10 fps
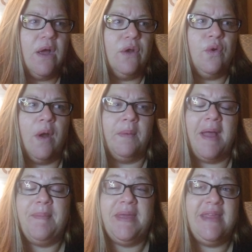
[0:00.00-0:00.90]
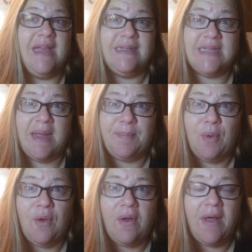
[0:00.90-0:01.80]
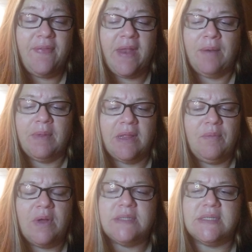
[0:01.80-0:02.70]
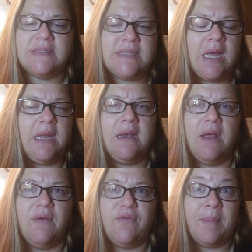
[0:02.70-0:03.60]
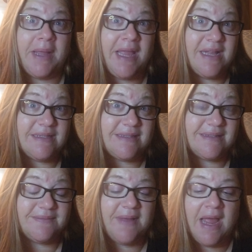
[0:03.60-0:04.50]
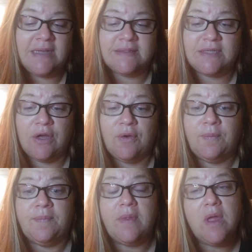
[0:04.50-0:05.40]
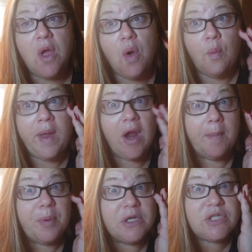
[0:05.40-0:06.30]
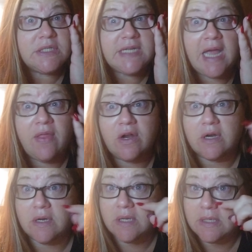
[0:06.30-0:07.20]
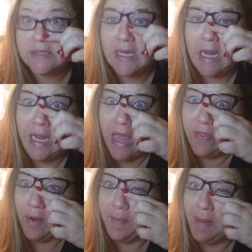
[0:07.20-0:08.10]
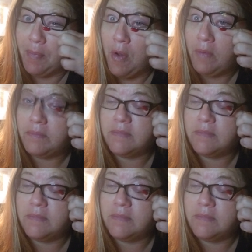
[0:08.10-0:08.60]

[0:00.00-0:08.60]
Nor will I be the example that I really want to set for my kids. And so we are pushing together, people.